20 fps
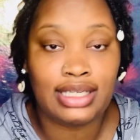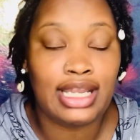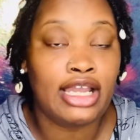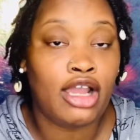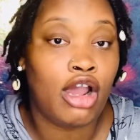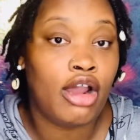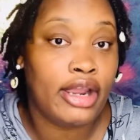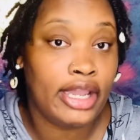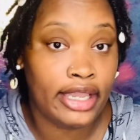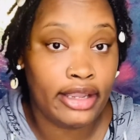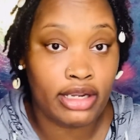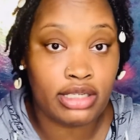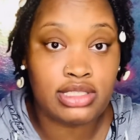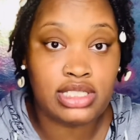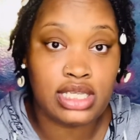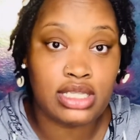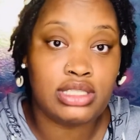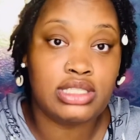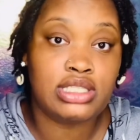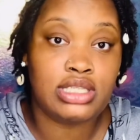Like our hair
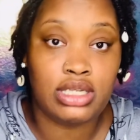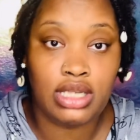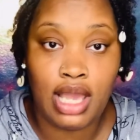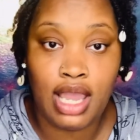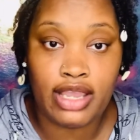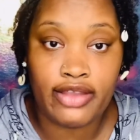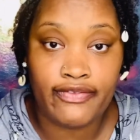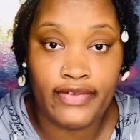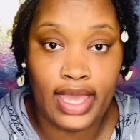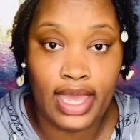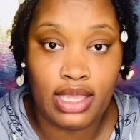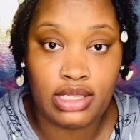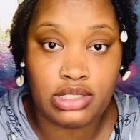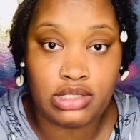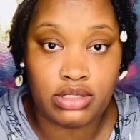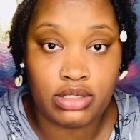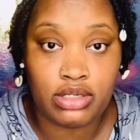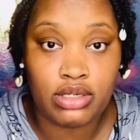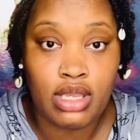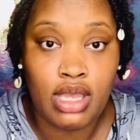tends to lock
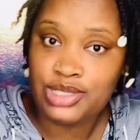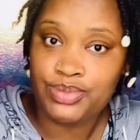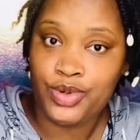faster.